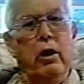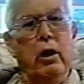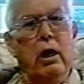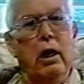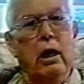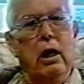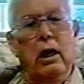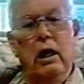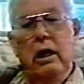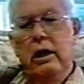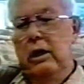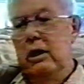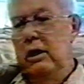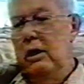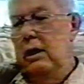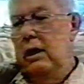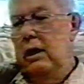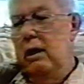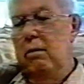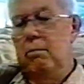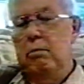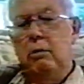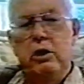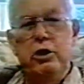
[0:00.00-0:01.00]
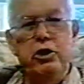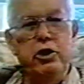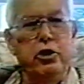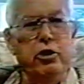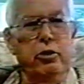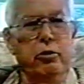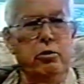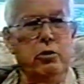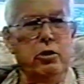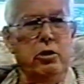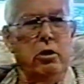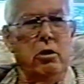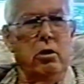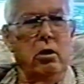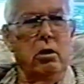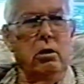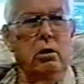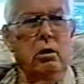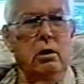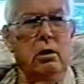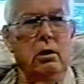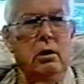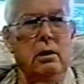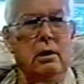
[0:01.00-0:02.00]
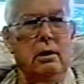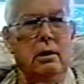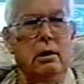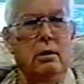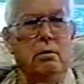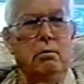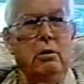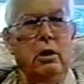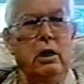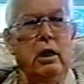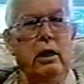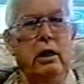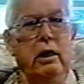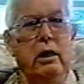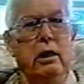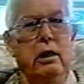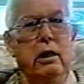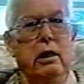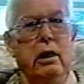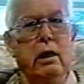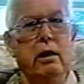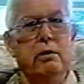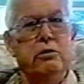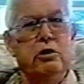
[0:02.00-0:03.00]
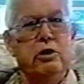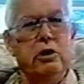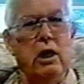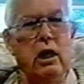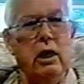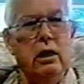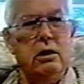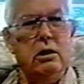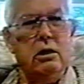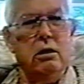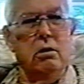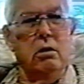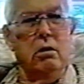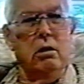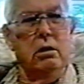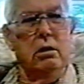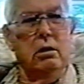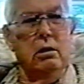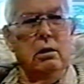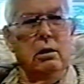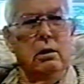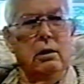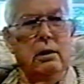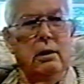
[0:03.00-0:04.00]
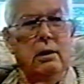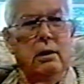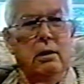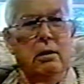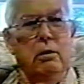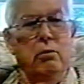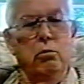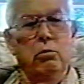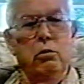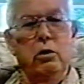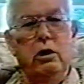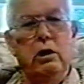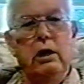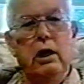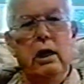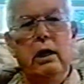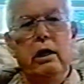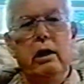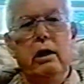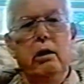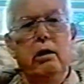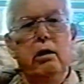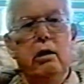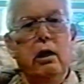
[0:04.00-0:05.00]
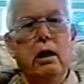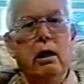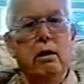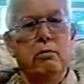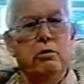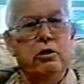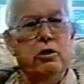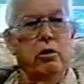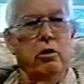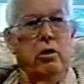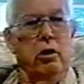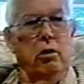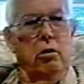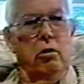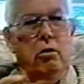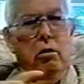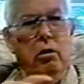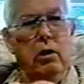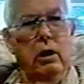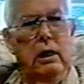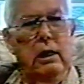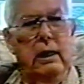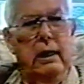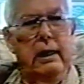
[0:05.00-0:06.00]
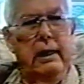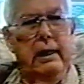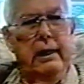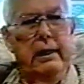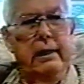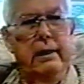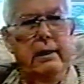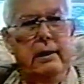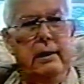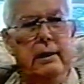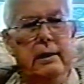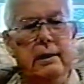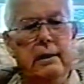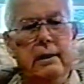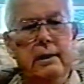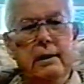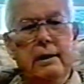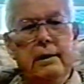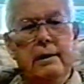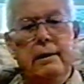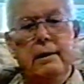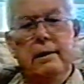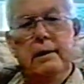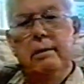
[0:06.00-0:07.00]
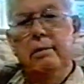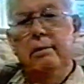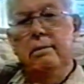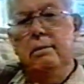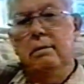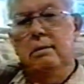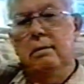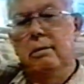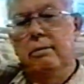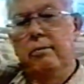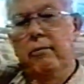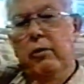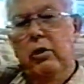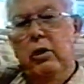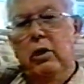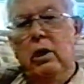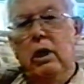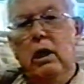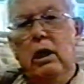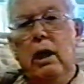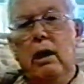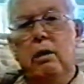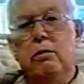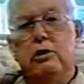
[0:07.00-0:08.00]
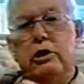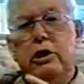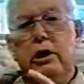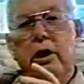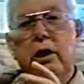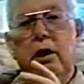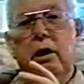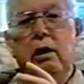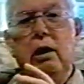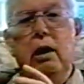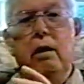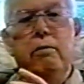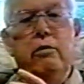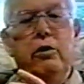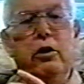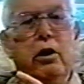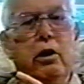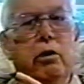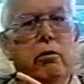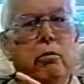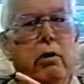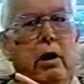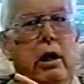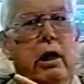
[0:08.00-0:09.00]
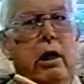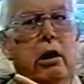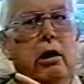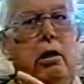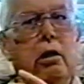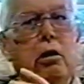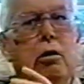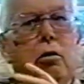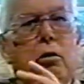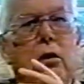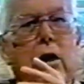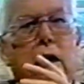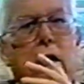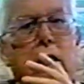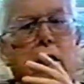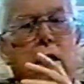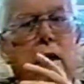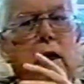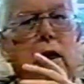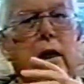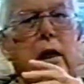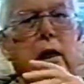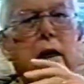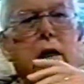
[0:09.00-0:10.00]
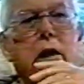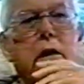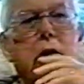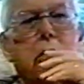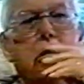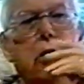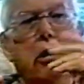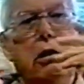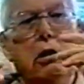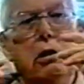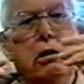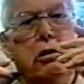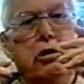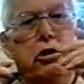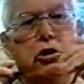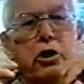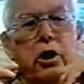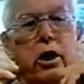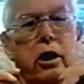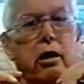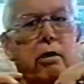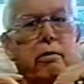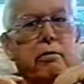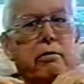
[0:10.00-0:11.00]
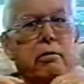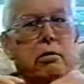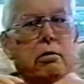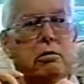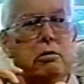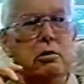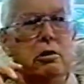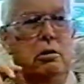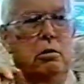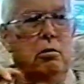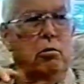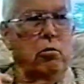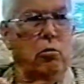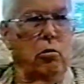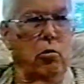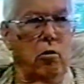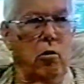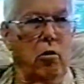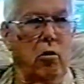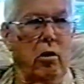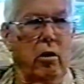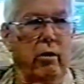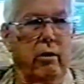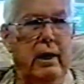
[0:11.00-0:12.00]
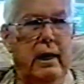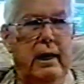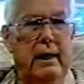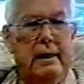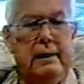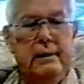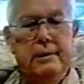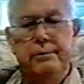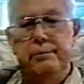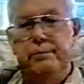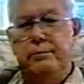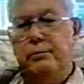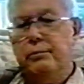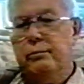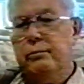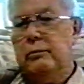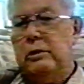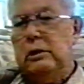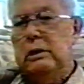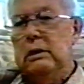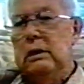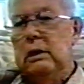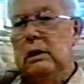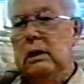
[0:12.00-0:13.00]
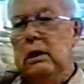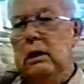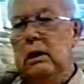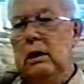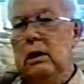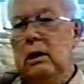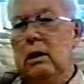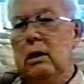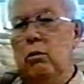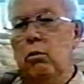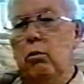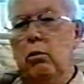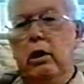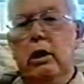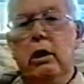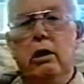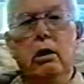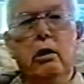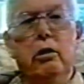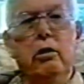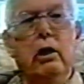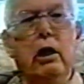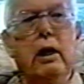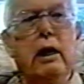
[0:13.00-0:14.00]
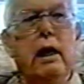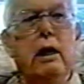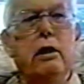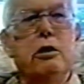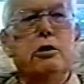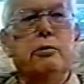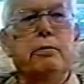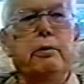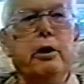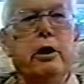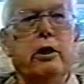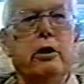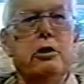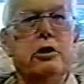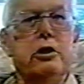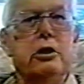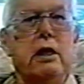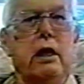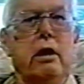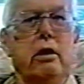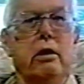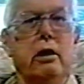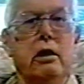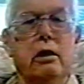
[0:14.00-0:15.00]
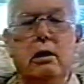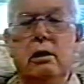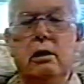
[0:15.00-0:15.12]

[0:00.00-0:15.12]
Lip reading: I didn't have my shoes on, but I did have socks on, with the idea that I was going to go to the head. And I was getting everything ready to go down to the head and shave and all of that. When the loudspeaker sounded,